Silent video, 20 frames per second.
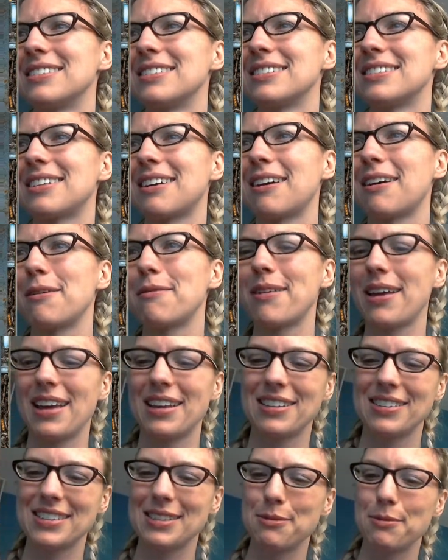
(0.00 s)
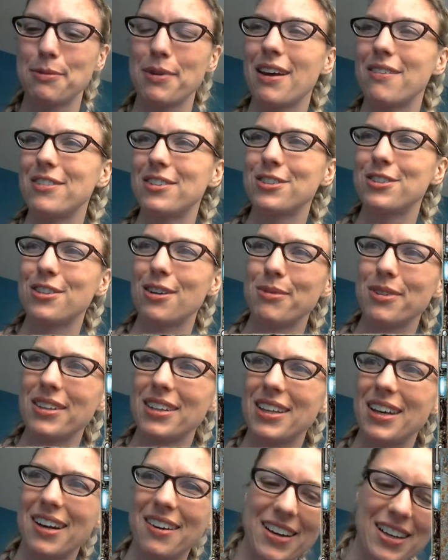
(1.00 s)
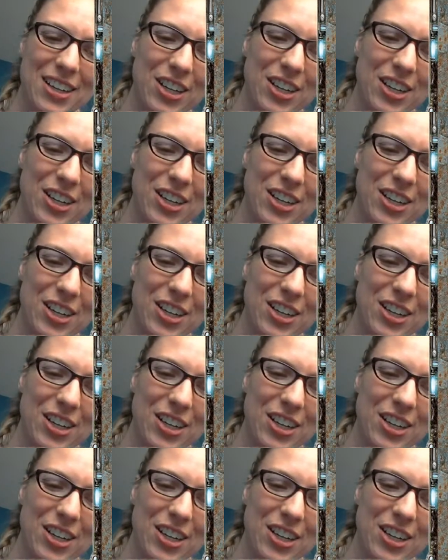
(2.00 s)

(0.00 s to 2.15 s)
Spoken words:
Sorry, man. You seem to be having trouble there, Red